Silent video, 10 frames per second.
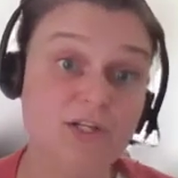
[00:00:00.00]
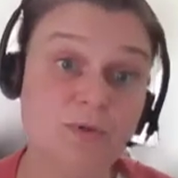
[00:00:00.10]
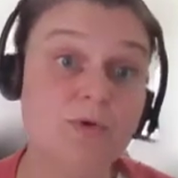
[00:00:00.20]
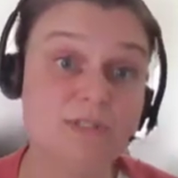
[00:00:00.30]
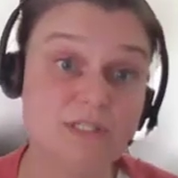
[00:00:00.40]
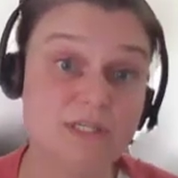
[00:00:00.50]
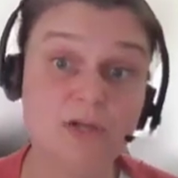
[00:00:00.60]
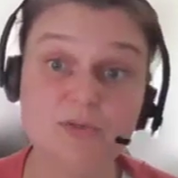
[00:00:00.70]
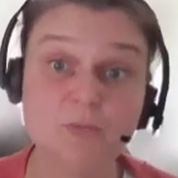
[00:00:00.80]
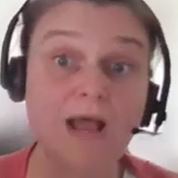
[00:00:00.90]
you want to
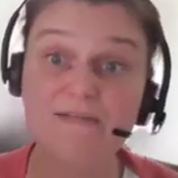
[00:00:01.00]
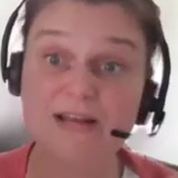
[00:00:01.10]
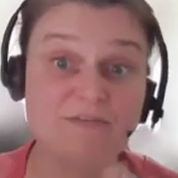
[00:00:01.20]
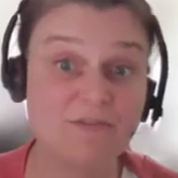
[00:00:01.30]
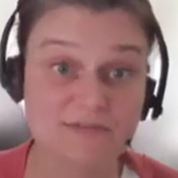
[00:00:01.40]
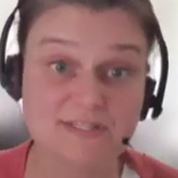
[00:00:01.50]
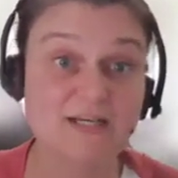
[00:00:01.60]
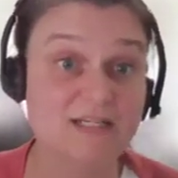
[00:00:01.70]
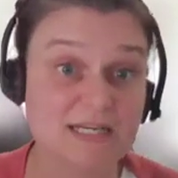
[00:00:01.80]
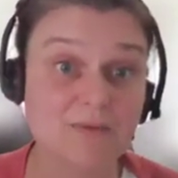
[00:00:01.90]
go, to whatever level of
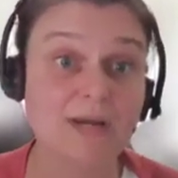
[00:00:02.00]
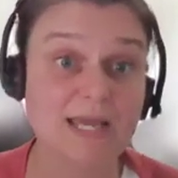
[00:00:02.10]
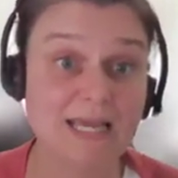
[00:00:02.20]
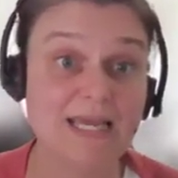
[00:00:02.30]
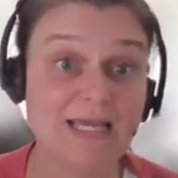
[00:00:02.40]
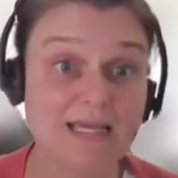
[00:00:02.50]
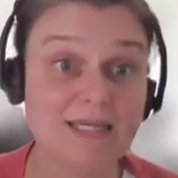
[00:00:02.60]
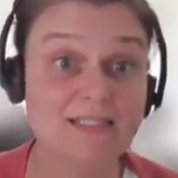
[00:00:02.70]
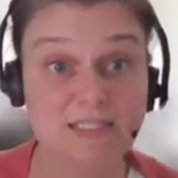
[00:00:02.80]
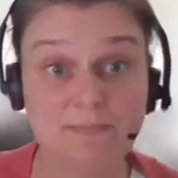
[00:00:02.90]
study. We're here
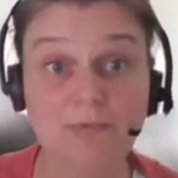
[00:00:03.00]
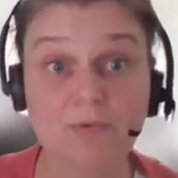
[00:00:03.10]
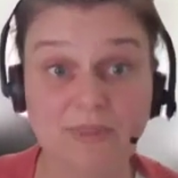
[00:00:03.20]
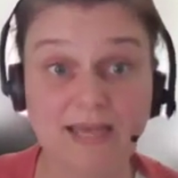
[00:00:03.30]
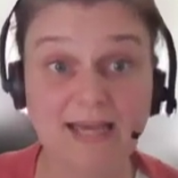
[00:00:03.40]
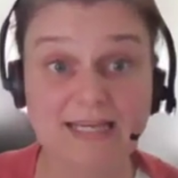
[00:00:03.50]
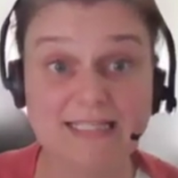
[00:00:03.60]
to support that.